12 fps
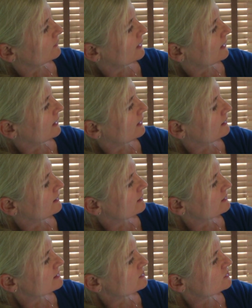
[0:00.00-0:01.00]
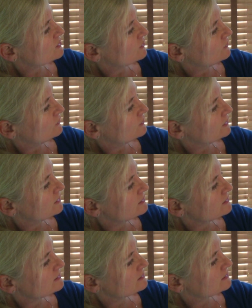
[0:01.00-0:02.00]
Okay, there are his
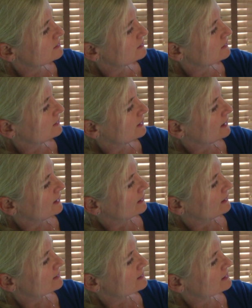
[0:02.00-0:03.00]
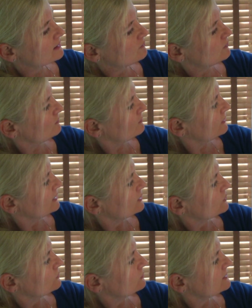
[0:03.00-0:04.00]
shoulders. Let's give him the
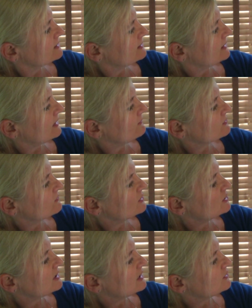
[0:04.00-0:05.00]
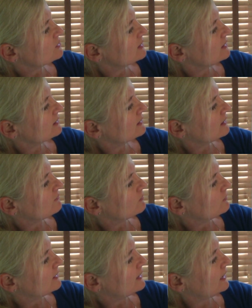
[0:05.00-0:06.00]
short sleeves for the t-shirt. Give
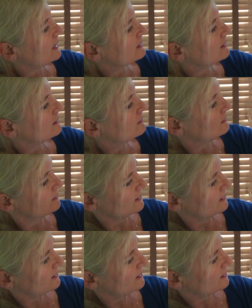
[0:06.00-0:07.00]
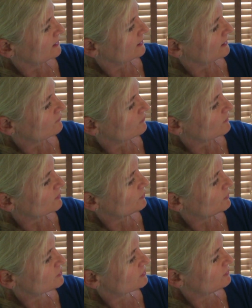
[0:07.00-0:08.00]
him the neck. And give him the
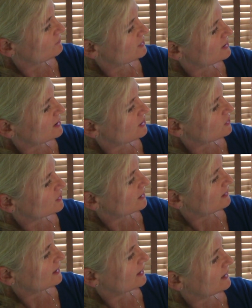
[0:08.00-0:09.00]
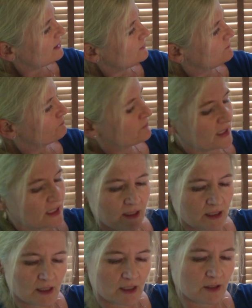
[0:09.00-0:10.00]
bottom of the t-shirt there.
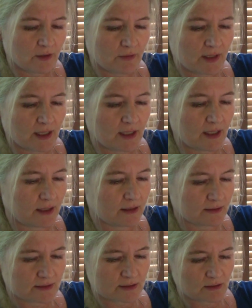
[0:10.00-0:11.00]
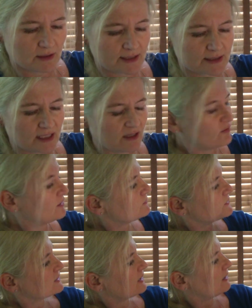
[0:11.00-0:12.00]
Okay, so let's give him
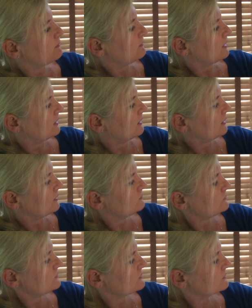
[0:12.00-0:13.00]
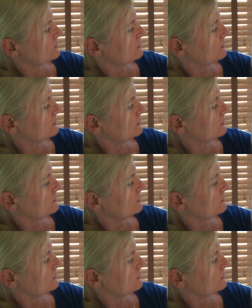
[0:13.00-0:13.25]
some arms,